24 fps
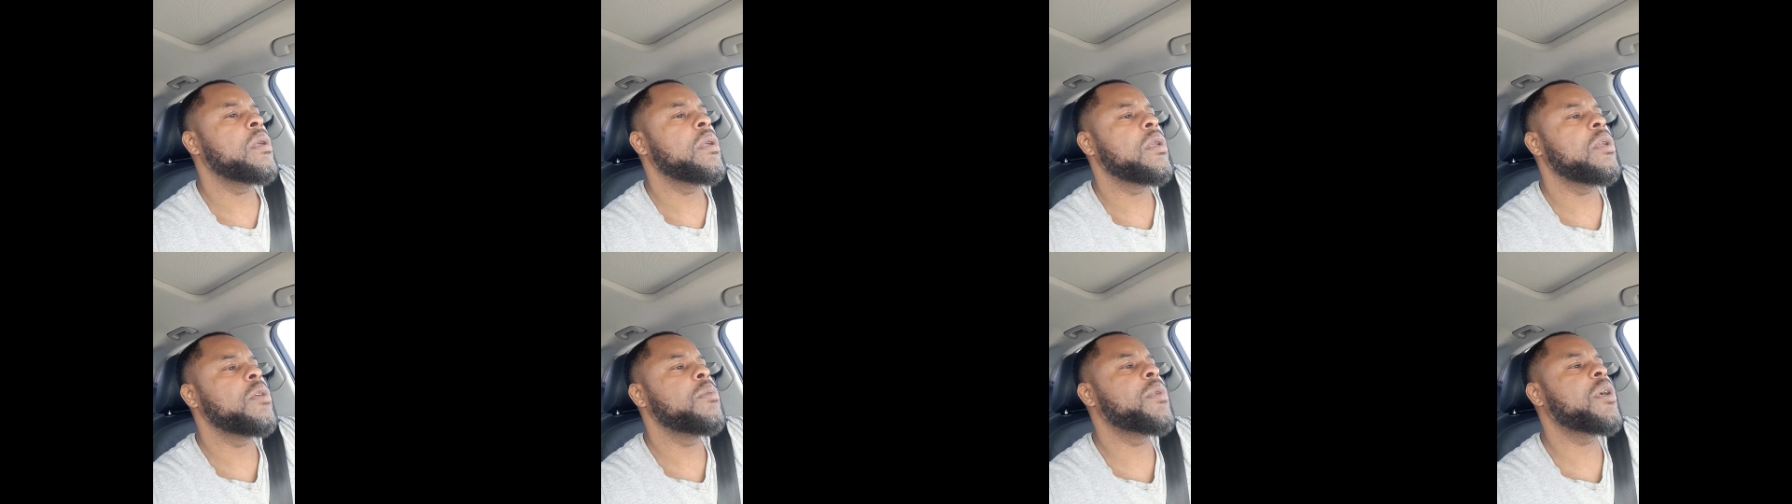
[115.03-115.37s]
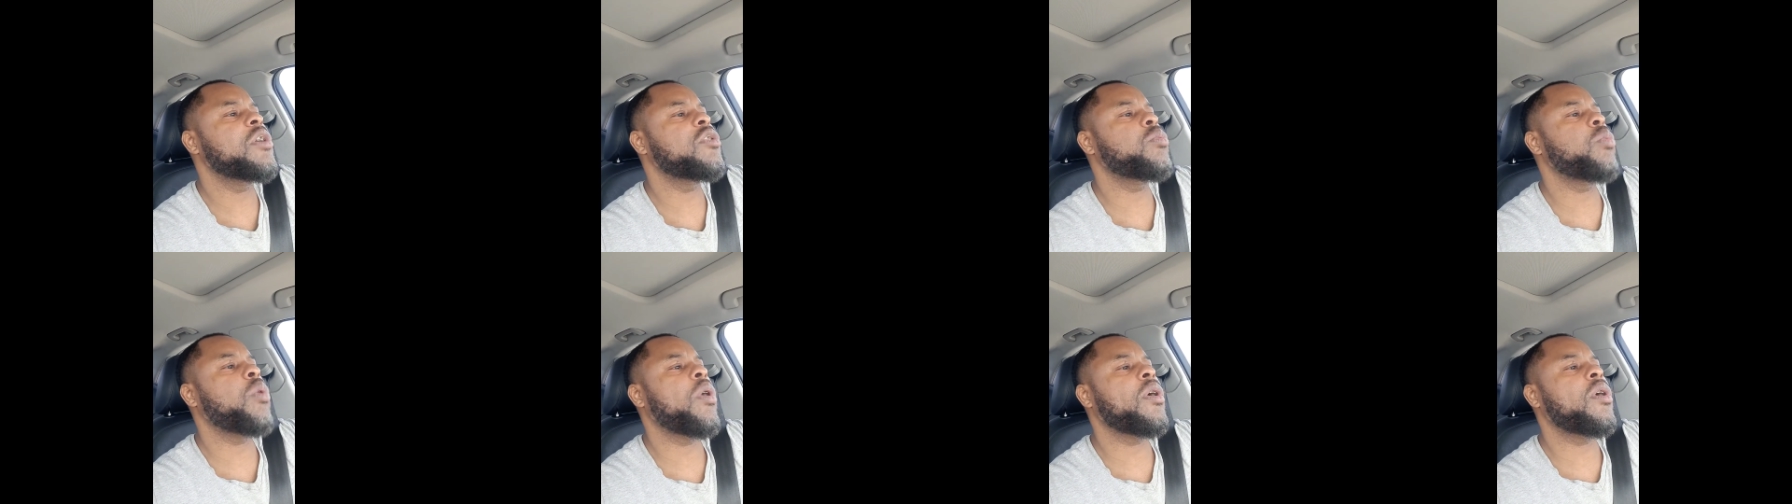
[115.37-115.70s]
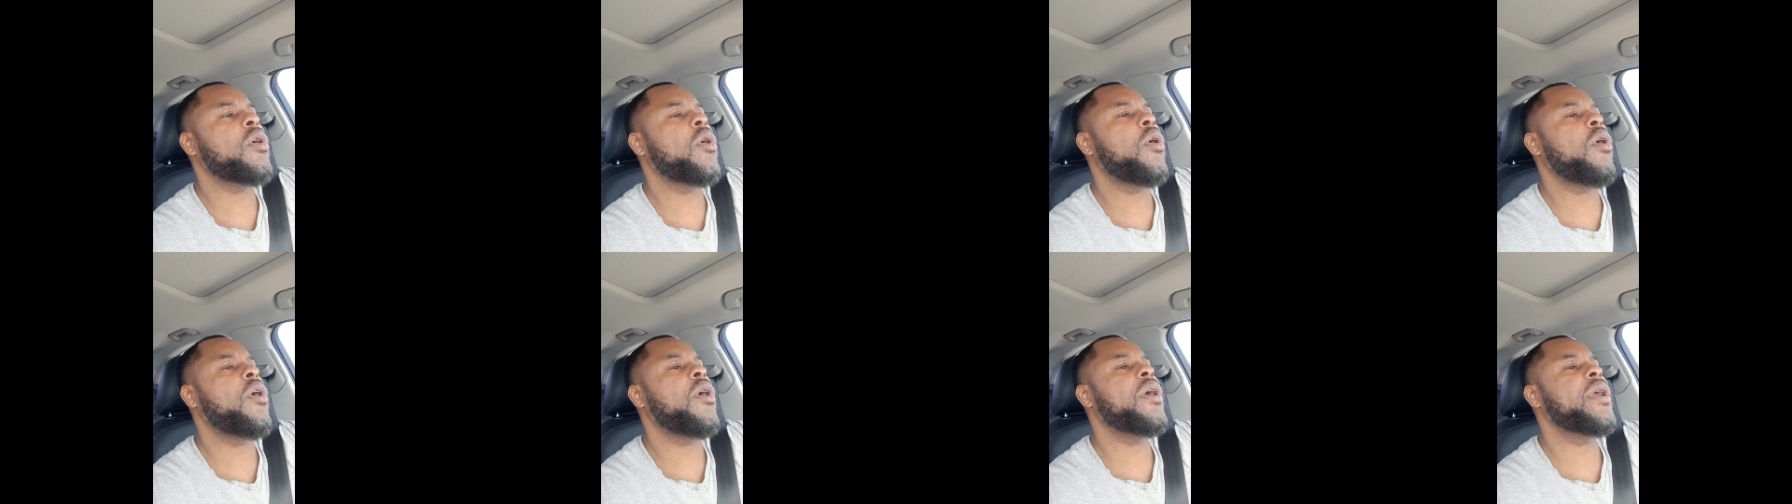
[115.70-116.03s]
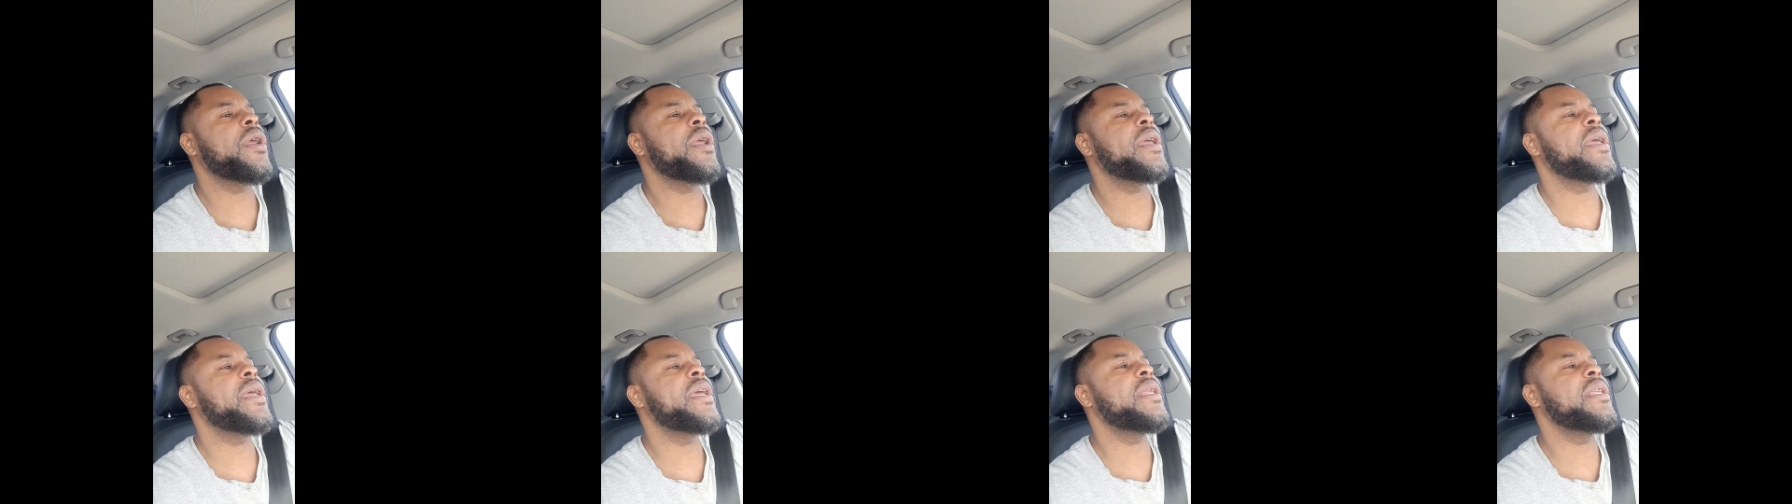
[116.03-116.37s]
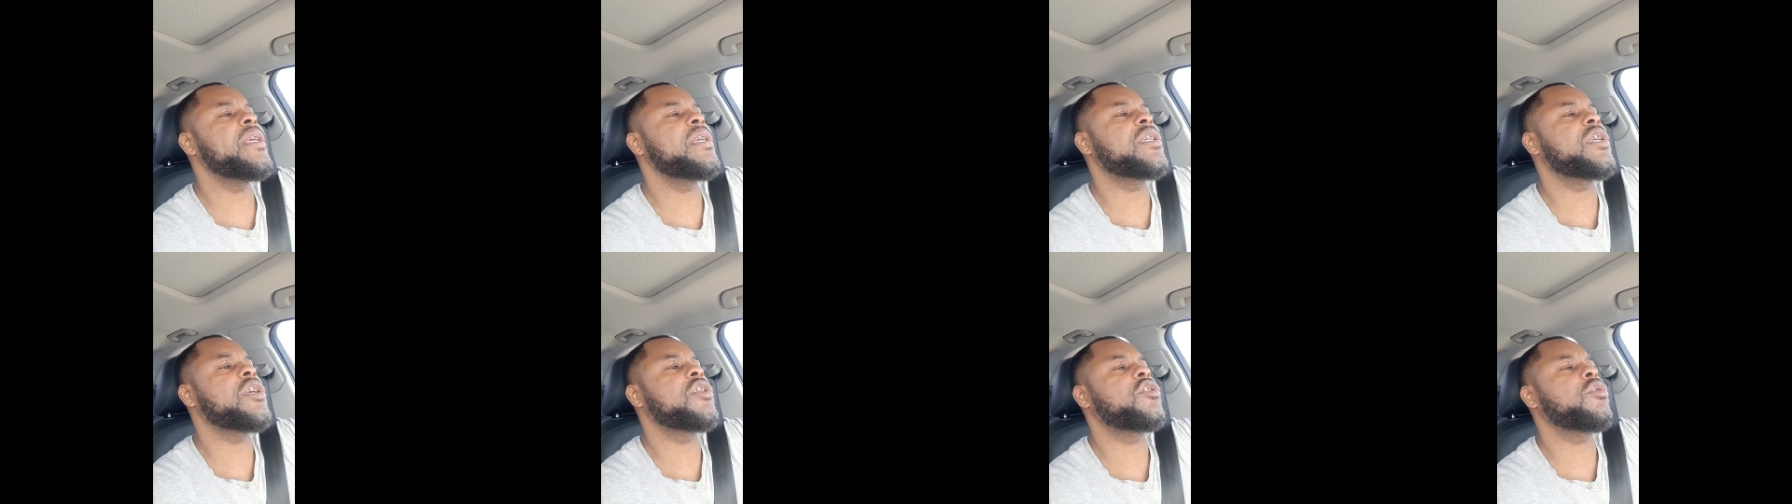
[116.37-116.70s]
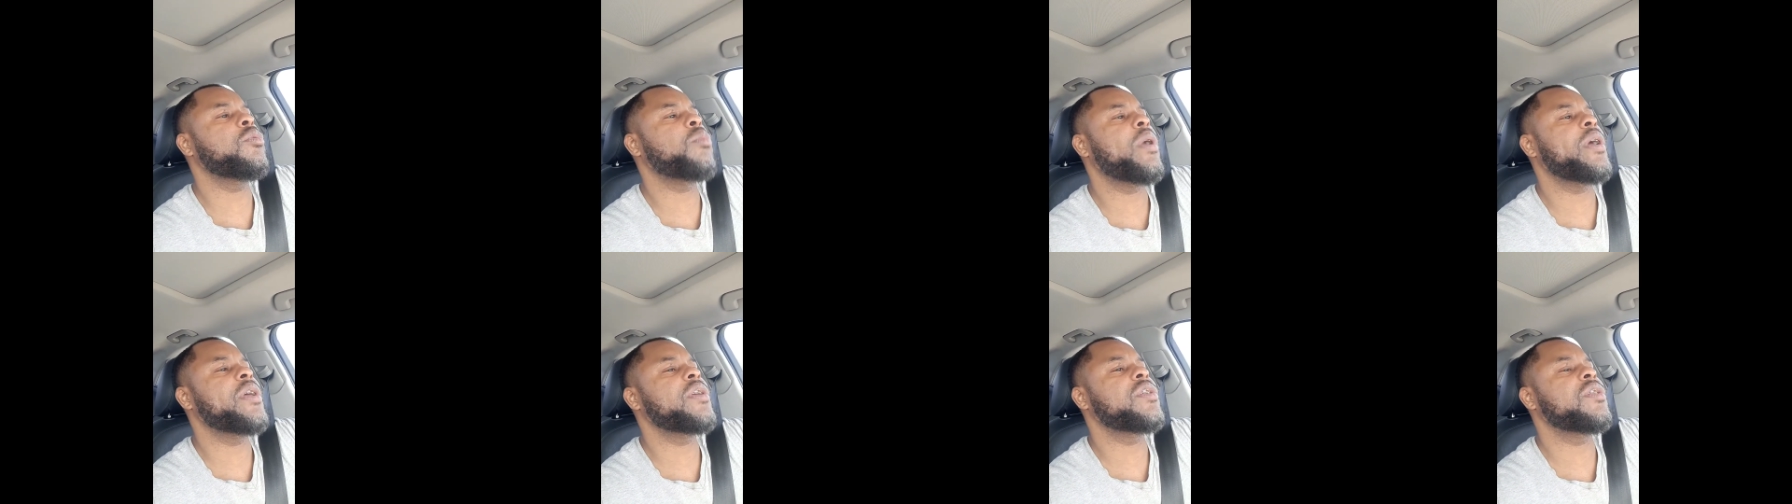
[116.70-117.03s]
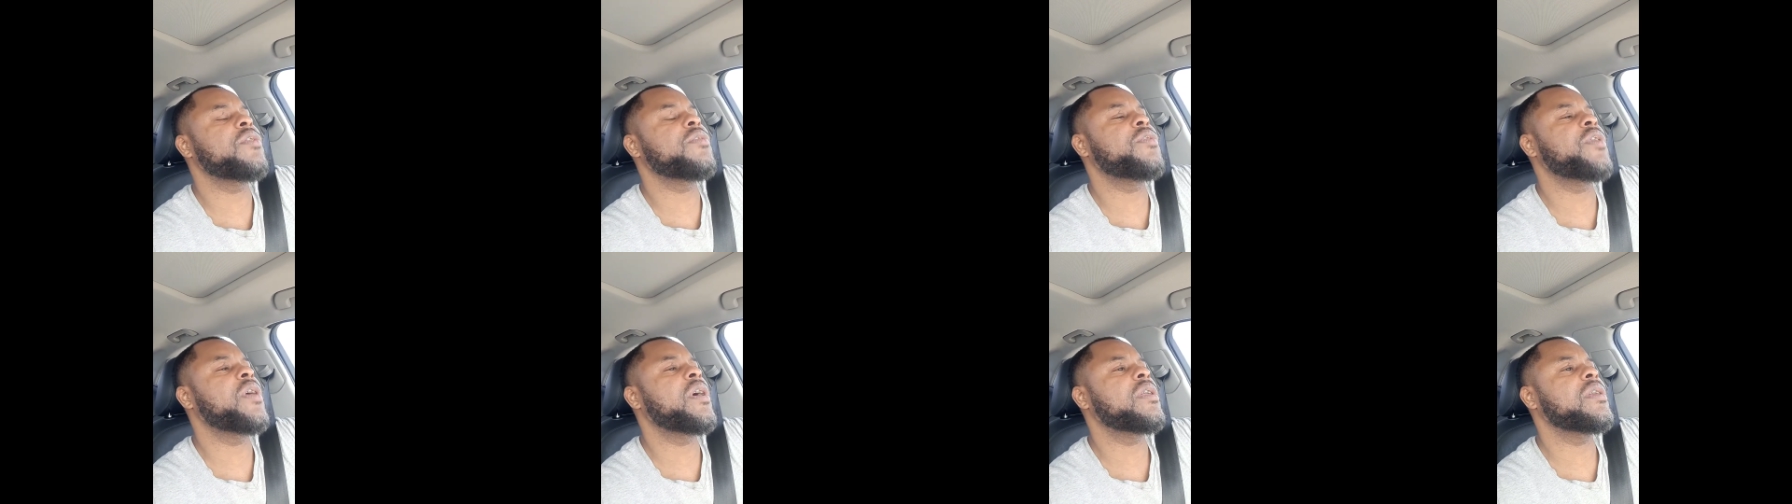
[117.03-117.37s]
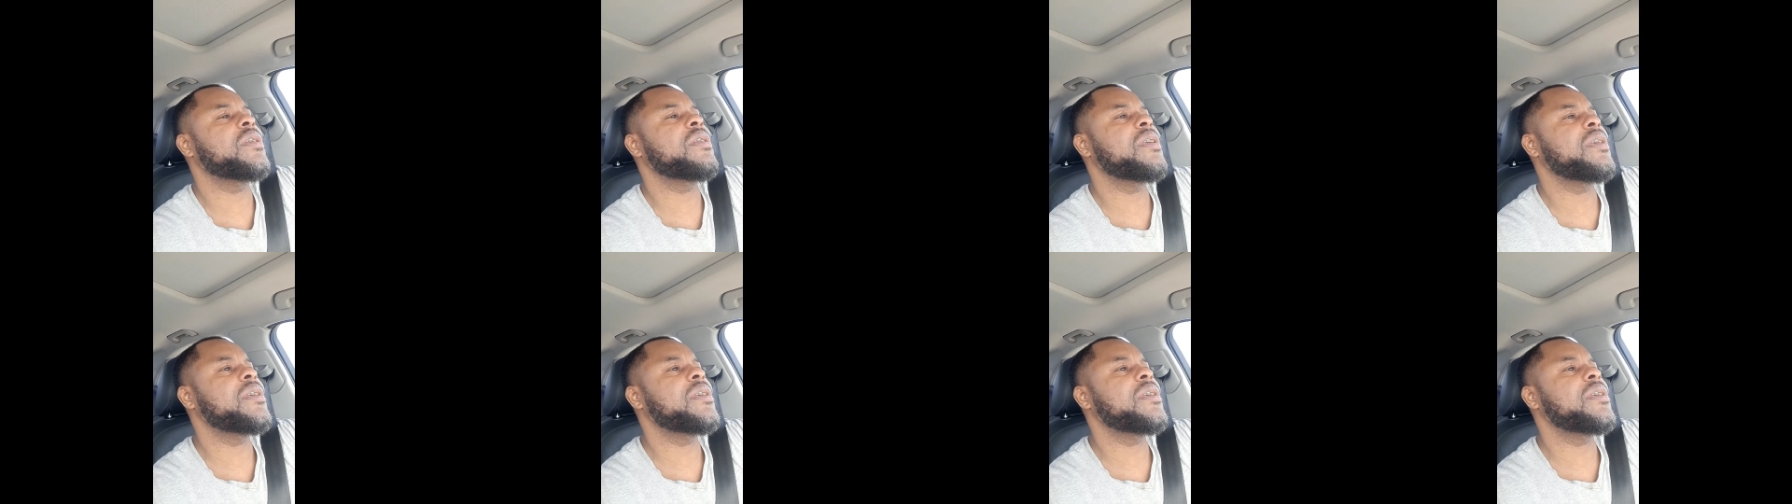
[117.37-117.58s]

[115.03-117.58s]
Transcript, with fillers: You must work hard in any situation, fellas.